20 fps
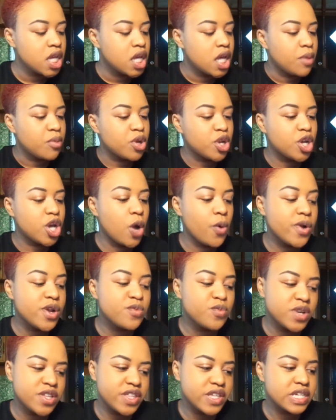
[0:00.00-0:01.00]
I'm going to go
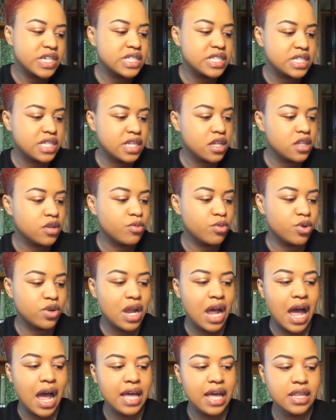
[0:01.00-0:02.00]
in with concealer. We're going to
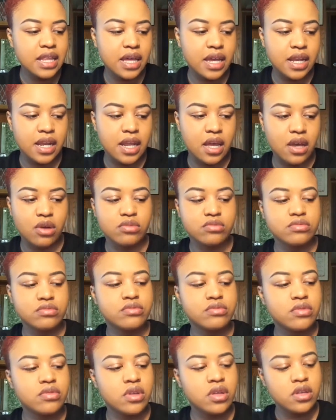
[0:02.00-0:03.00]
highlight now.
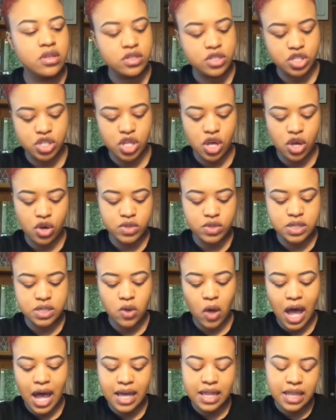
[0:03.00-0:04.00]
So to
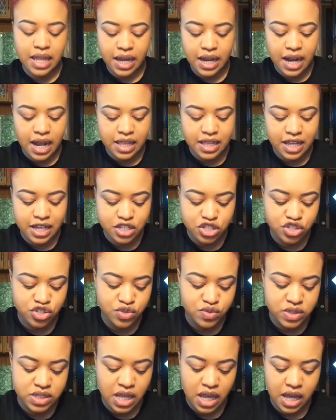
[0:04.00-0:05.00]
highlight, I like to
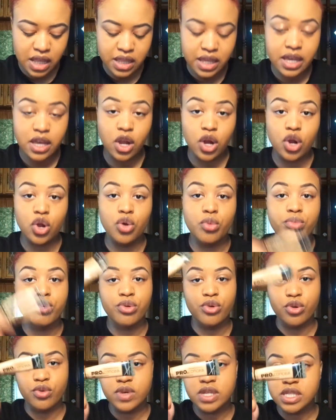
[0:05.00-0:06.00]
use the LA Girl
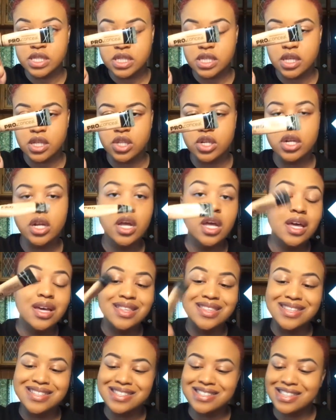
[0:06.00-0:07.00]
Pro Concealer.
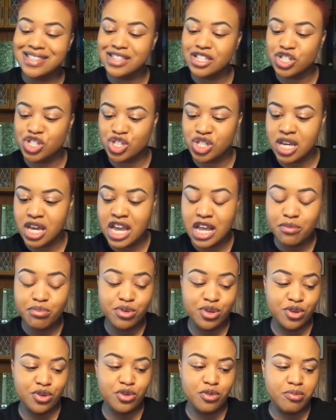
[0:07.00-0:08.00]
This is in the shade
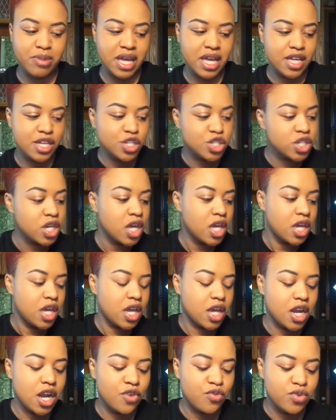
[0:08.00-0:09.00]
Pure Beige.
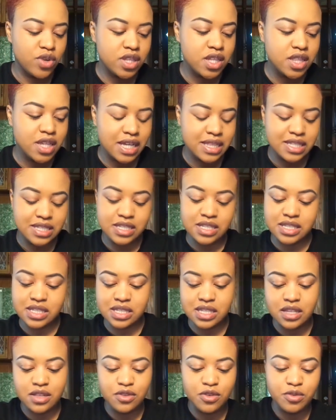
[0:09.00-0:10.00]
And I really like this
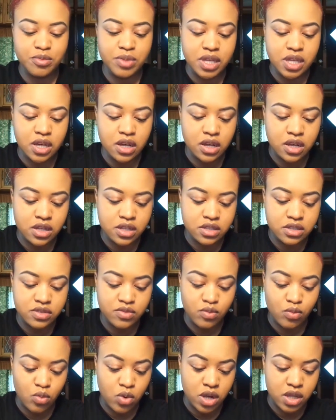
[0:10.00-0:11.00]
concealer because,
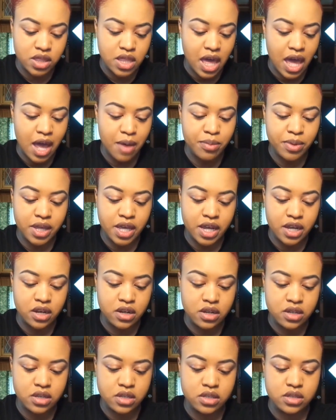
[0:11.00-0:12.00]
one, the applicator
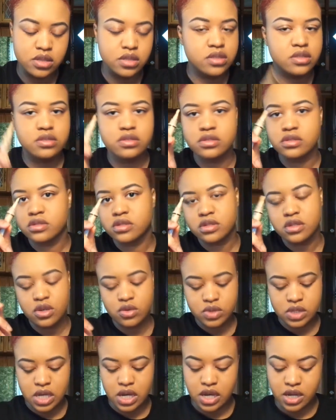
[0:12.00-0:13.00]
is so
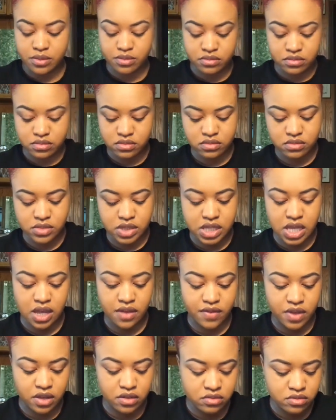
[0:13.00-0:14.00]
time
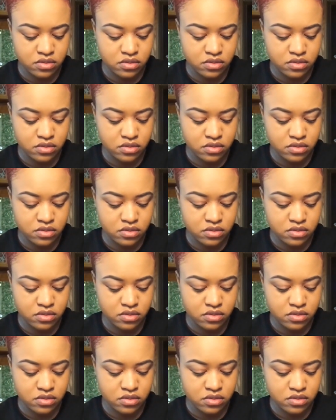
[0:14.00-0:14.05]
saving.